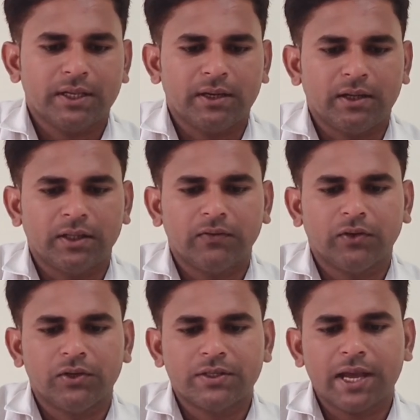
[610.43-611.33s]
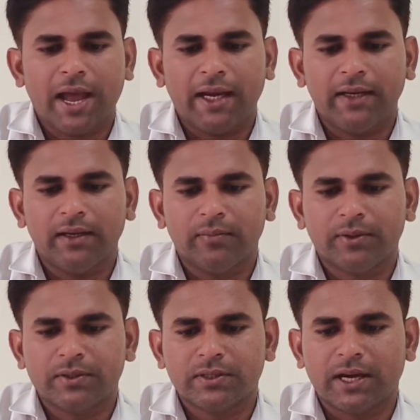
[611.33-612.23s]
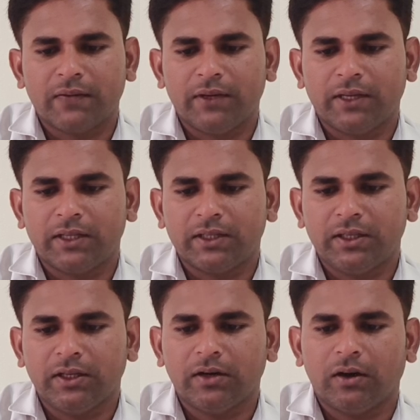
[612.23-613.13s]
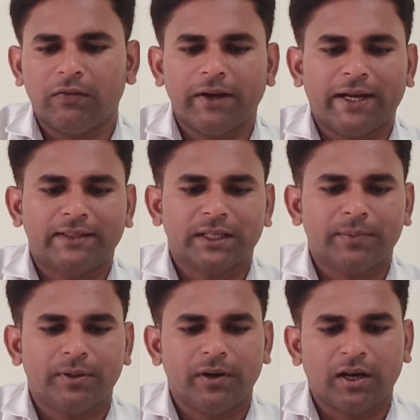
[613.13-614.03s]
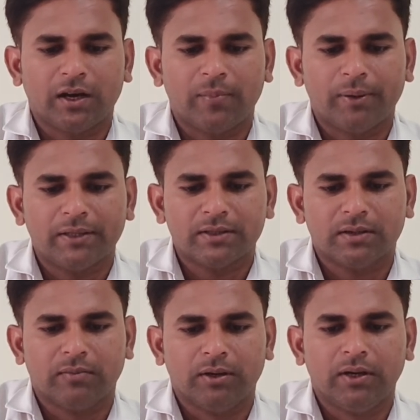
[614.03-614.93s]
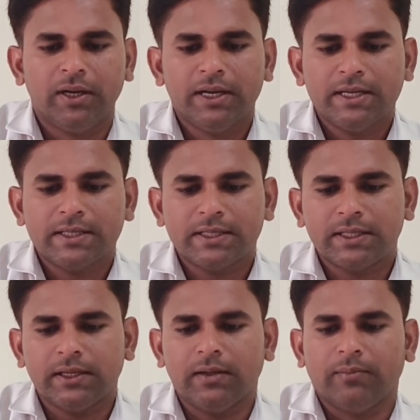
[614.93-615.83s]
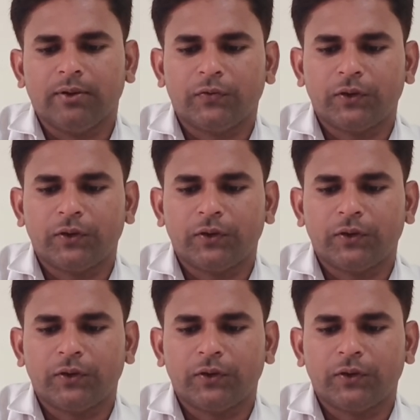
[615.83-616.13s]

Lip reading: In other words, any numbers that we can think of except a complex number is a real number.